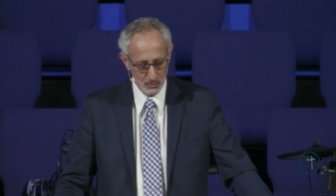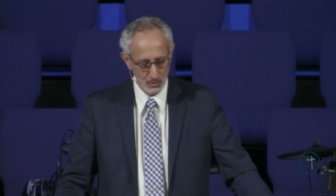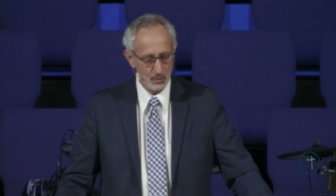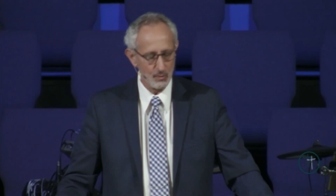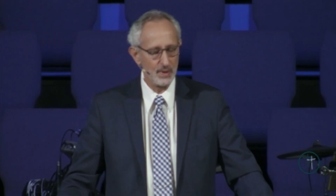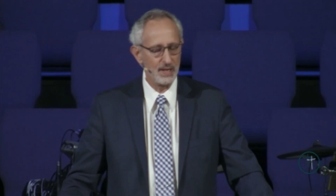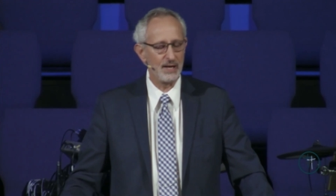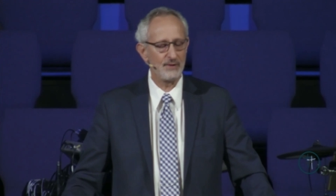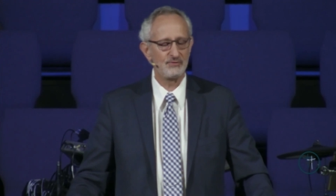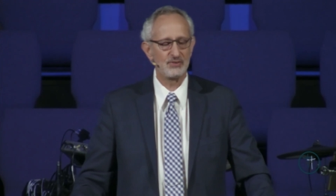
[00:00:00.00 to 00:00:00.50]

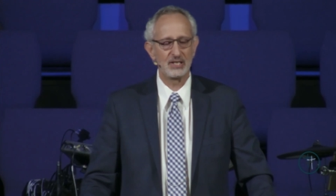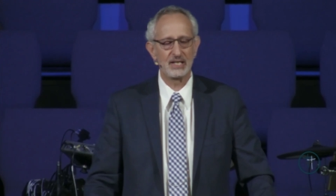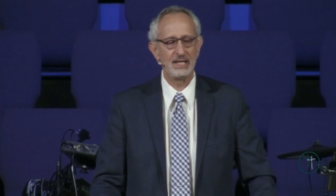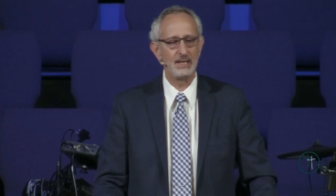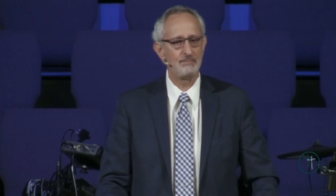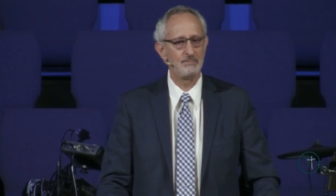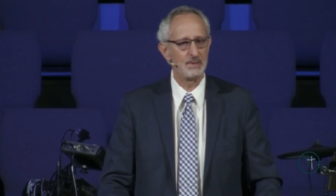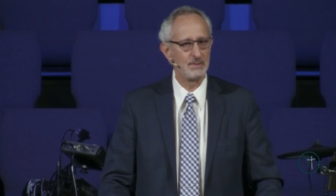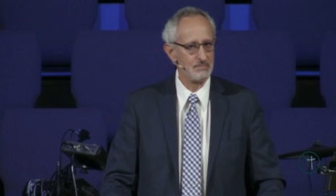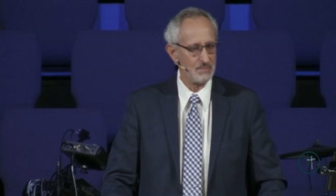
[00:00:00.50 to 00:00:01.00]
What we have to
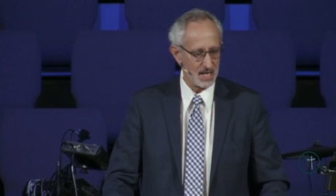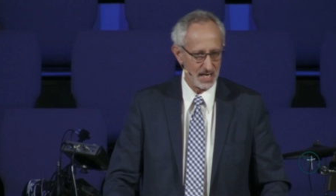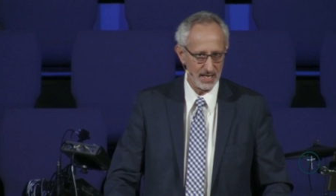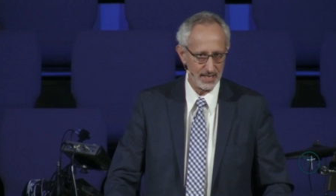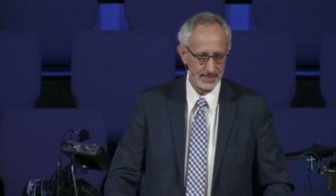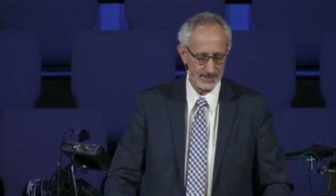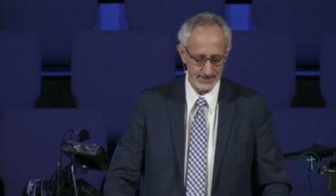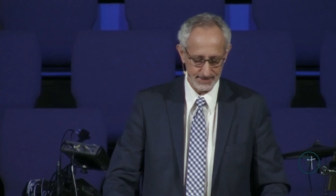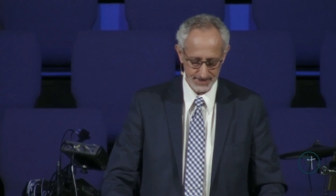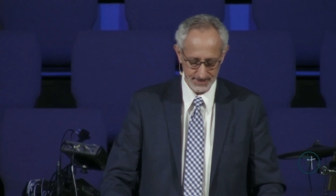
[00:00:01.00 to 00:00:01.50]
keep in
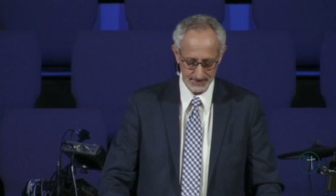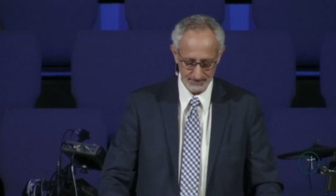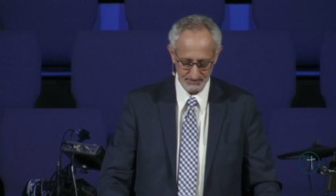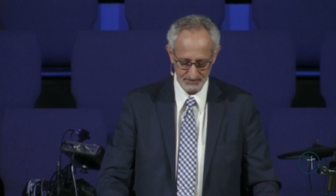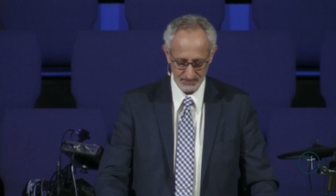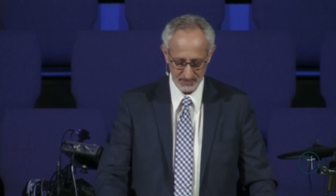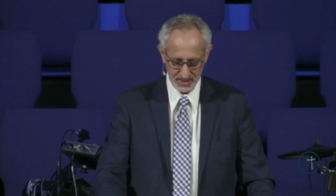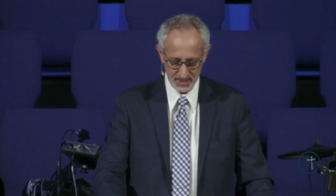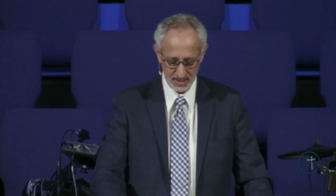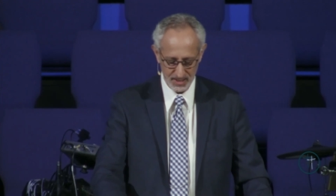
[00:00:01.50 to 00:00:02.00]
mind
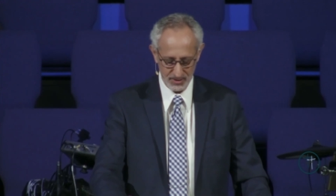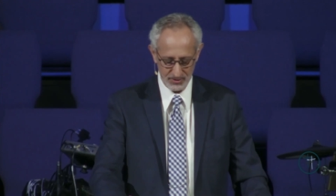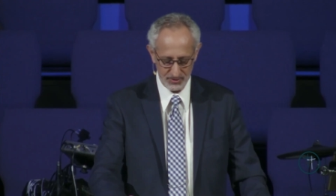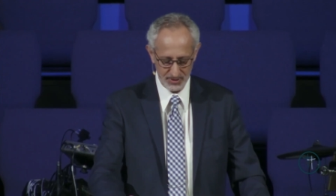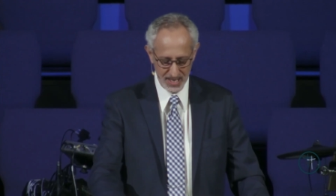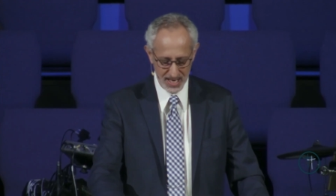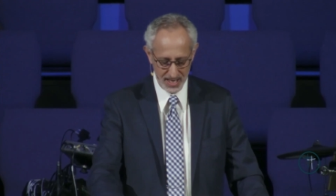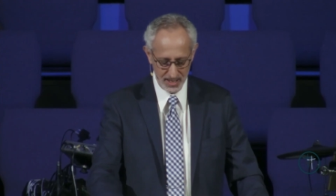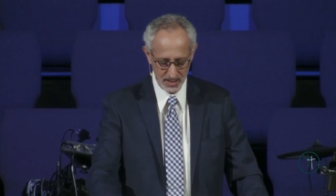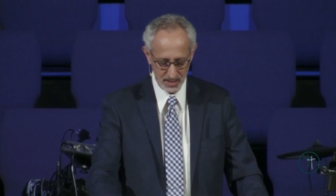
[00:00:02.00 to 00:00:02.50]

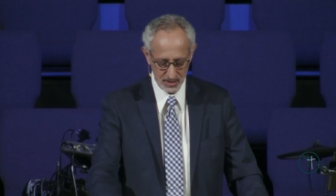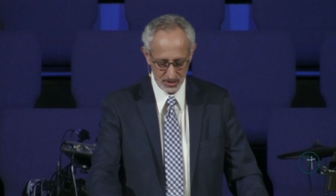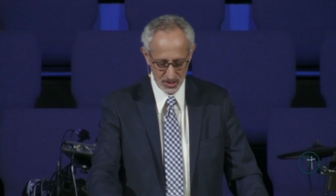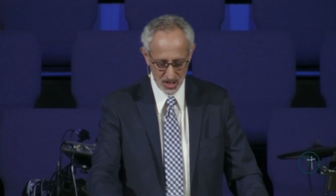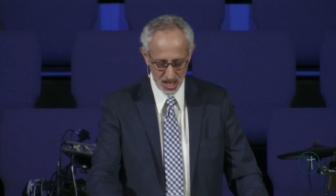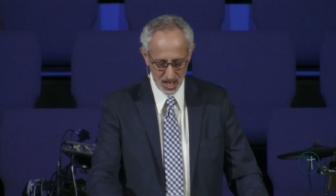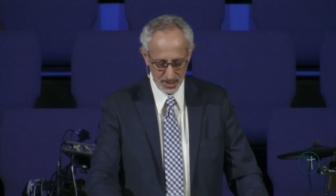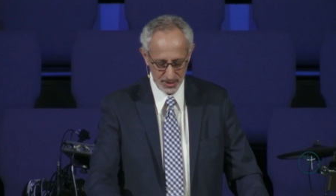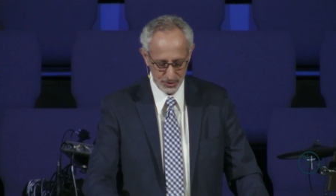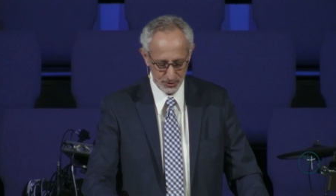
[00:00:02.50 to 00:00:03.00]
is that
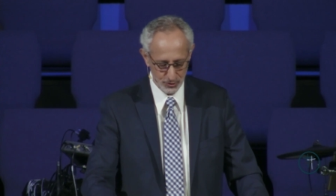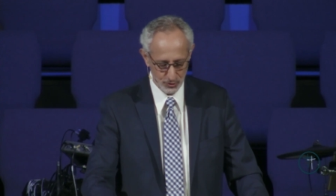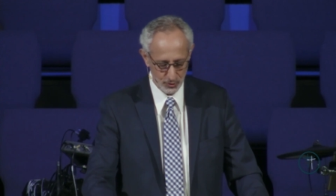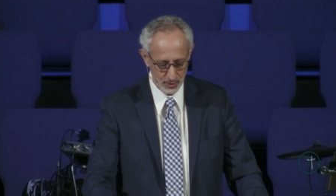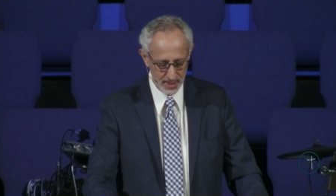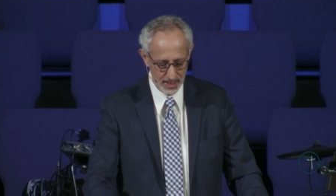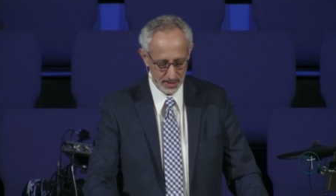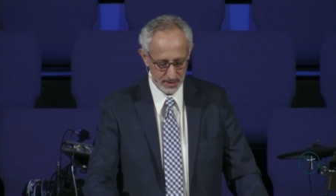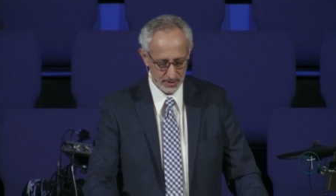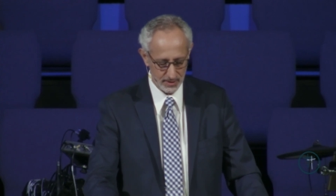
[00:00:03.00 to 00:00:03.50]
God is
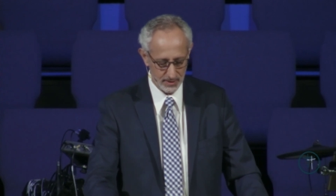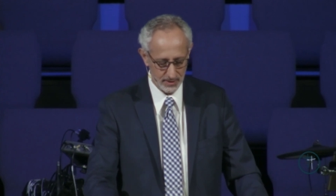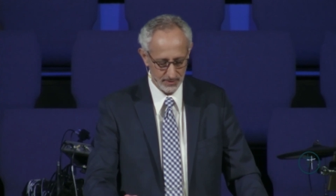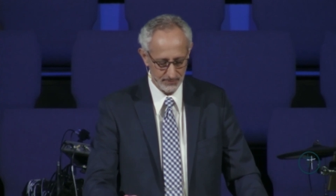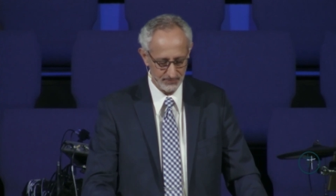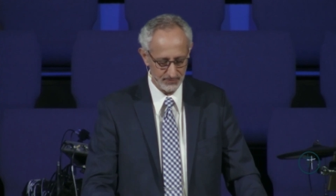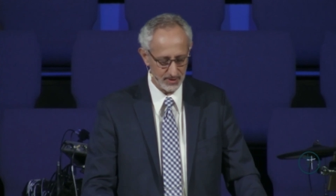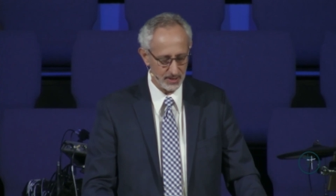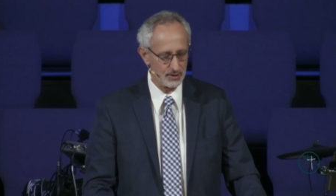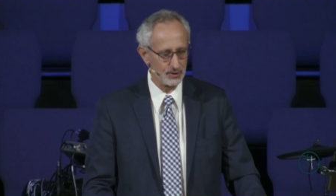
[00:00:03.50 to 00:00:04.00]
greater
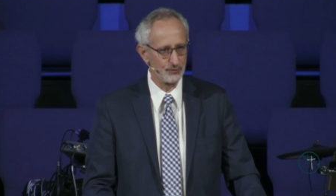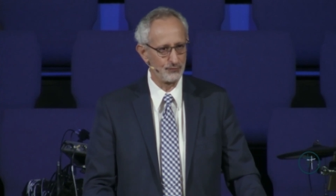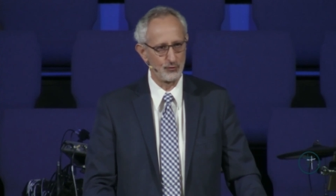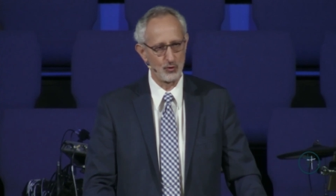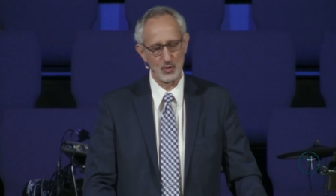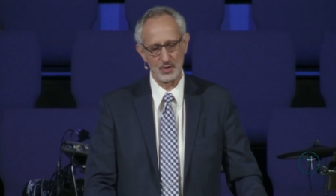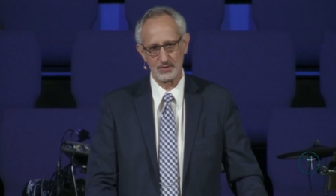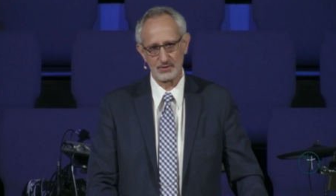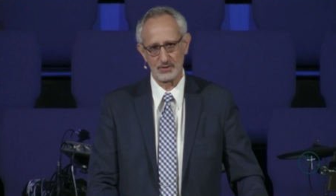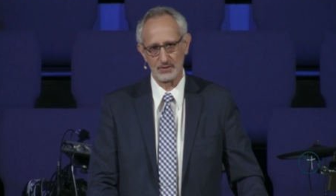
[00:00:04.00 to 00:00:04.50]
than the
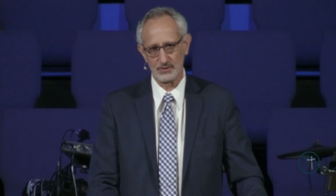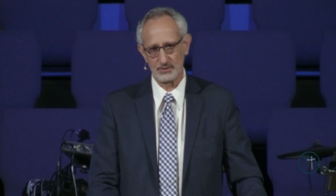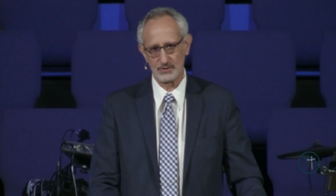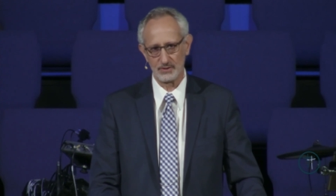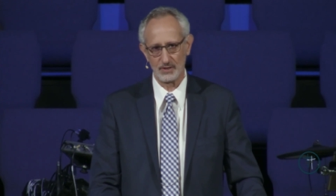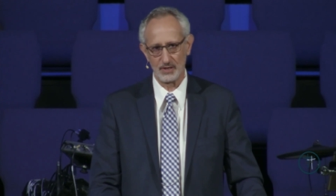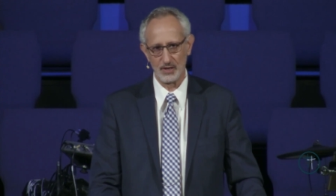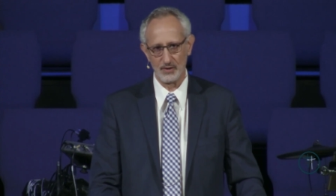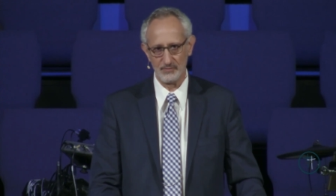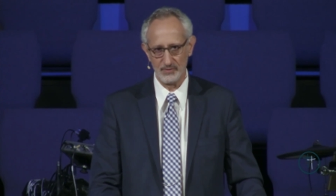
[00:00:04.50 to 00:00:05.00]

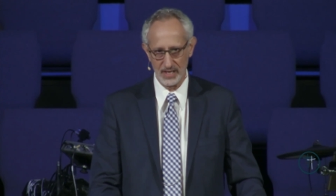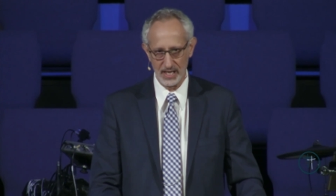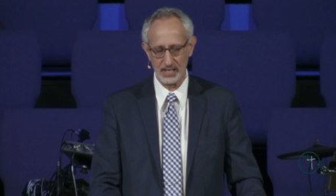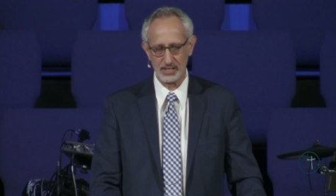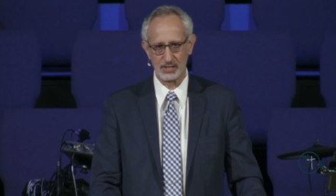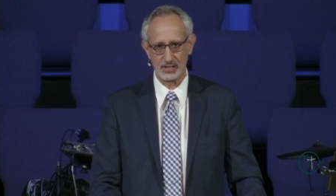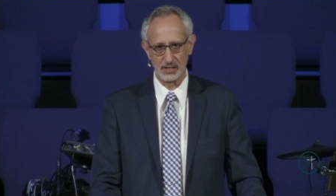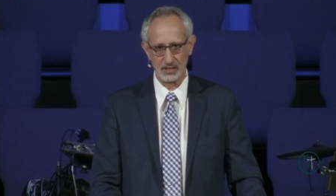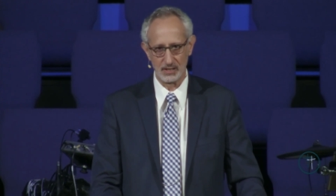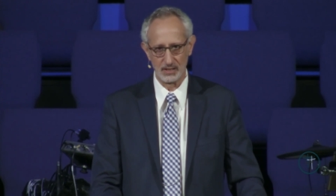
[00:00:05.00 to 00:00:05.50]
forces of
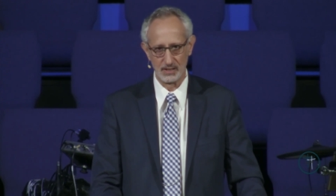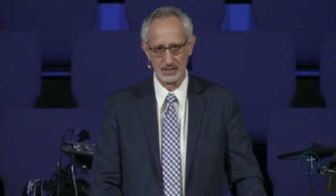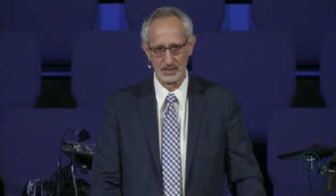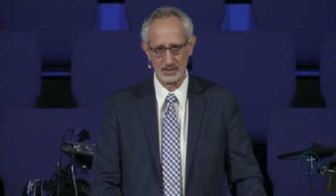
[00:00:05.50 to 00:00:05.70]
nature.